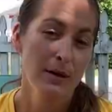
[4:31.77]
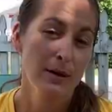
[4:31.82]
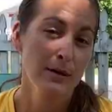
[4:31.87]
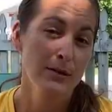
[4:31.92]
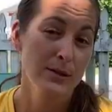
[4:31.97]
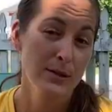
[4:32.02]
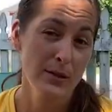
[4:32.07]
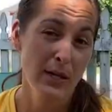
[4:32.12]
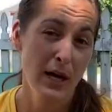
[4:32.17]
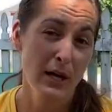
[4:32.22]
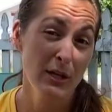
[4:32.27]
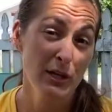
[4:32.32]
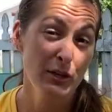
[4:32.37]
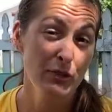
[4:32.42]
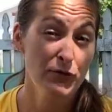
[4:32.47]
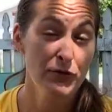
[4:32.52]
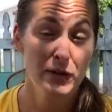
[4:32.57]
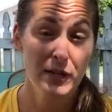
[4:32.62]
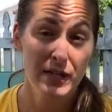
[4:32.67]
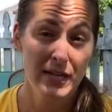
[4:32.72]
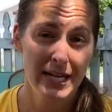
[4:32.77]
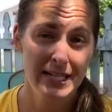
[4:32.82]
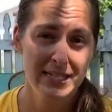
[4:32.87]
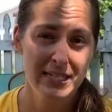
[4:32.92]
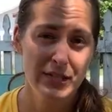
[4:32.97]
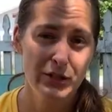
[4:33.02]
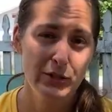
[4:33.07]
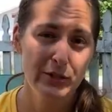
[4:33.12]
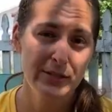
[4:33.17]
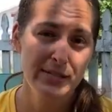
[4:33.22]
So now you've
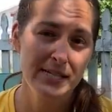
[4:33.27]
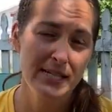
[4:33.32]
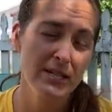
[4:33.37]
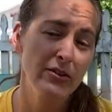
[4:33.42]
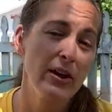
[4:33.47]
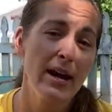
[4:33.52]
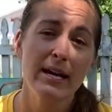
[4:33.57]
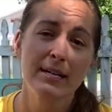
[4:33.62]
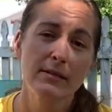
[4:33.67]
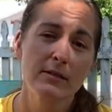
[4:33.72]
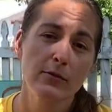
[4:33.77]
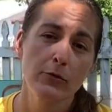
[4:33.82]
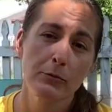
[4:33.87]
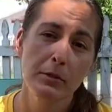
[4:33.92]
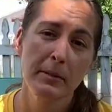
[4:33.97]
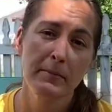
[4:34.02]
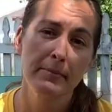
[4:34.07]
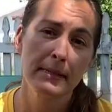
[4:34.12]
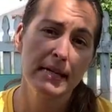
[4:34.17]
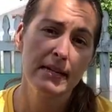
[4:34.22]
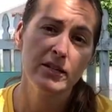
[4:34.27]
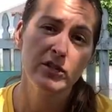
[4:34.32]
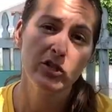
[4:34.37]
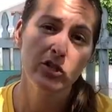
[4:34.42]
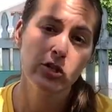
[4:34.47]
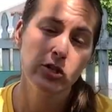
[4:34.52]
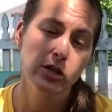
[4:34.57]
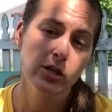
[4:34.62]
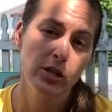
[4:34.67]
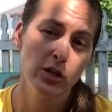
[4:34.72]
collected your seagrass from the
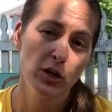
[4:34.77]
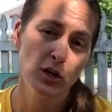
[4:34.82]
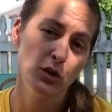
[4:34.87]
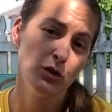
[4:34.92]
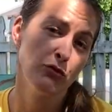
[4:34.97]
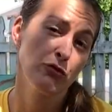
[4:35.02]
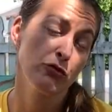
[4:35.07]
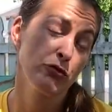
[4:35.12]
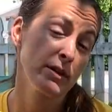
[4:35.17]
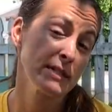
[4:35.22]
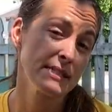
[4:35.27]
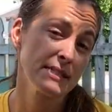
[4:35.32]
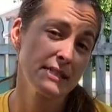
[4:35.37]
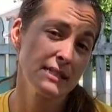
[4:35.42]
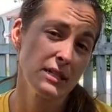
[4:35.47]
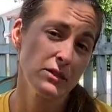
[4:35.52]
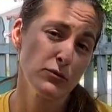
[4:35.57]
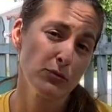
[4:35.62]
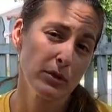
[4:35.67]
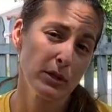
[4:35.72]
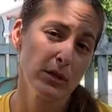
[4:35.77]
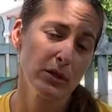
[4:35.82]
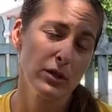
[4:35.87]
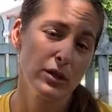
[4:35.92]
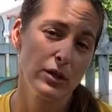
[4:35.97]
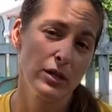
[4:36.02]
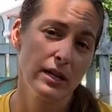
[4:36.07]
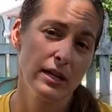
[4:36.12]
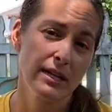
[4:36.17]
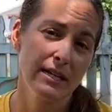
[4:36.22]
beach, you've rinsed it real
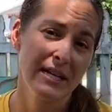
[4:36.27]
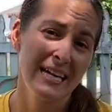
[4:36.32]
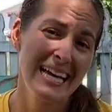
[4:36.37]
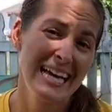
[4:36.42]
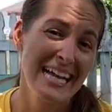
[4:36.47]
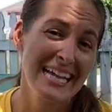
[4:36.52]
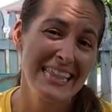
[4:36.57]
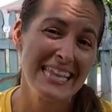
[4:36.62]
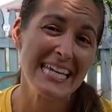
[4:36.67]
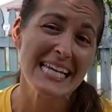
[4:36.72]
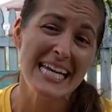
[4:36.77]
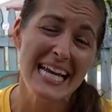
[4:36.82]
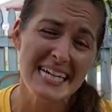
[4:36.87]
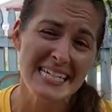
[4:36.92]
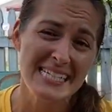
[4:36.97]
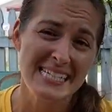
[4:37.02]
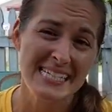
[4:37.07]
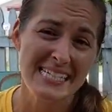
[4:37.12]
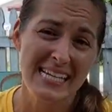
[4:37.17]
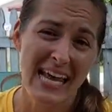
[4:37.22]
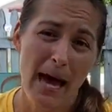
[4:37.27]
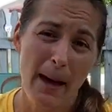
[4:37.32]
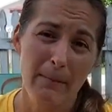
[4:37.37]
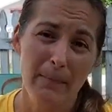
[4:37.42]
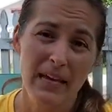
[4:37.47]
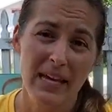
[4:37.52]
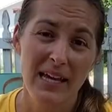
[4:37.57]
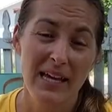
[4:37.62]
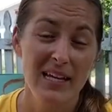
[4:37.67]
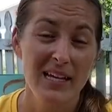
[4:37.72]
good. The next step
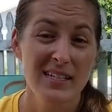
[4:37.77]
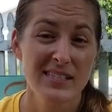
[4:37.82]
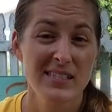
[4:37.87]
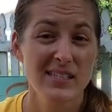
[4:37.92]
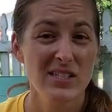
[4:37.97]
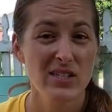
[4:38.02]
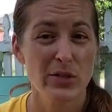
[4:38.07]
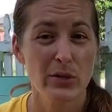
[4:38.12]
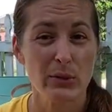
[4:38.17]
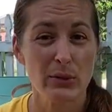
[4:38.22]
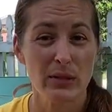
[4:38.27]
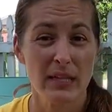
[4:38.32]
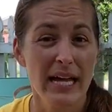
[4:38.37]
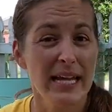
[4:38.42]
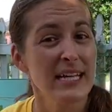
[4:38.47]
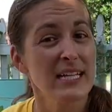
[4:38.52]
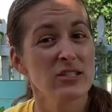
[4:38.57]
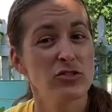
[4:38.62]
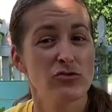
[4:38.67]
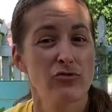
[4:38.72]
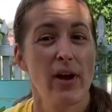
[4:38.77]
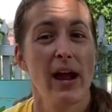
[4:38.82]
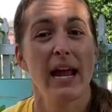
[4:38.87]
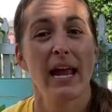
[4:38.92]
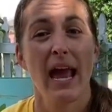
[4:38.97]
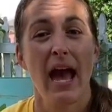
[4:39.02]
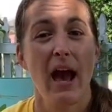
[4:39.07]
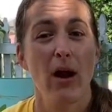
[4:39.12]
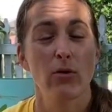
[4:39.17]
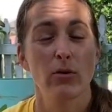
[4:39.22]
is to let it
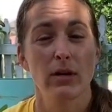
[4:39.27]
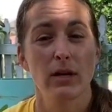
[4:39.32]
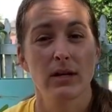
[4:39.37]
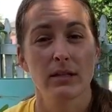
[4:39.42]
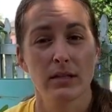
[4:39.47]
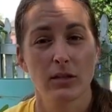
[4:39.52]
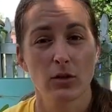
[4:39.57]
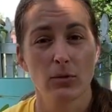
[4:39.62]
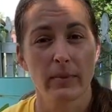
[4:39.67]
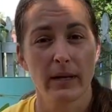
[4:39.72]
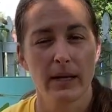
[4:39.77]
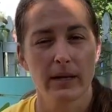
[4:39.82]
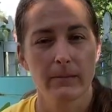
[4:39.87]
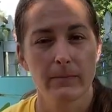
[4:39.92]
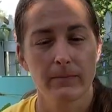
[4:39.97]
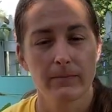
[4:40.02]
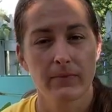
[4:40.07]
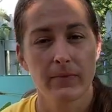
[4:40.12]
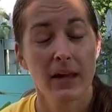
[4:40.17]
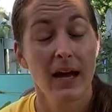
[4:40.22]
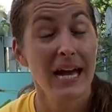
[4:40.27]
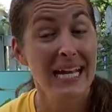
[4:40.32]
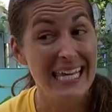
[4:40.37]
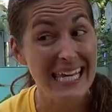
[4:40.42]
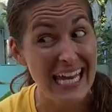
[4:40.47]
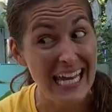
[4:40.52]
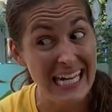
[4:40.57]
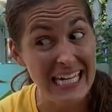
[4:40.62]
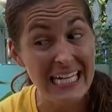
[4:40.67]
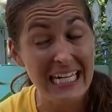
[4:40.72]
dry out a little bit.
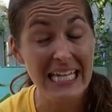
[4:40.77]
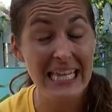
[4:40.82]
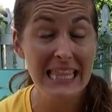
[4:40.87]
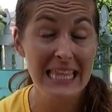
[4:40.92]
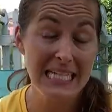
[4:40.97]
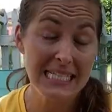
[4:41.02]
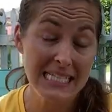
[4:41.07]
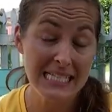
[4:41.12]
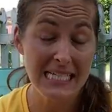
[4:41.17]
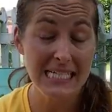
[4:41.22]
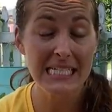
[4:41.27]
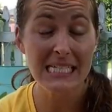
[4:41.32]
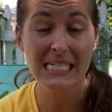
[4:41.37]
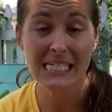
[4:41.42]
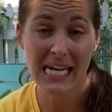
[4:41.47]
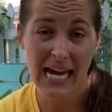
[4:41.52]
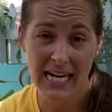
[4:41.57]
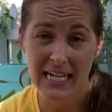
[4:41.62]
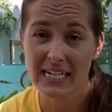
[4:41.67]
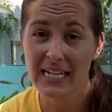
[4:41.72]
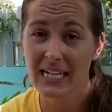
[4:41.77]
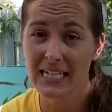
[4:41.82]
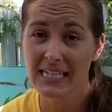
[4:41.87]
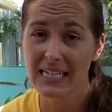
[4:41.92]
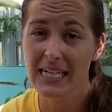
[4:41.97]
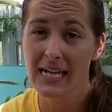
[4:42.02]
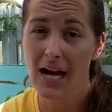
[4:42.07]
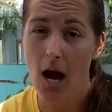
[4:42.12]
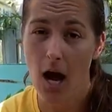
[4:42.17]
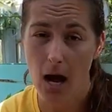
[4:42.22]
Again, this is
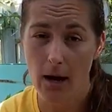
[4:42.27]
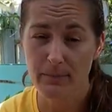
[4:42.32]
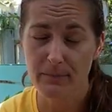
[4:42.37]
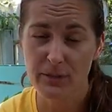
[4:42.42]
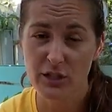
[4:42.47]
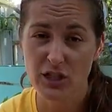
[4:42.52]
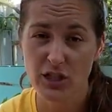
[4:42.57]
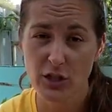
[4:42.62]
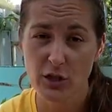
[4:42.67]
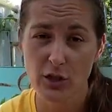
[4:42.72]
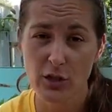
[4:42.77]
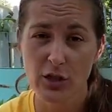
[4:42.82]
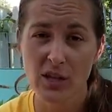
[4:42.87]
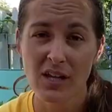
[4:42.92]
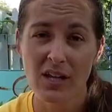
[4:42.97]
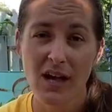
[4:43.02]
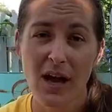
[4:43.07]
technically optional,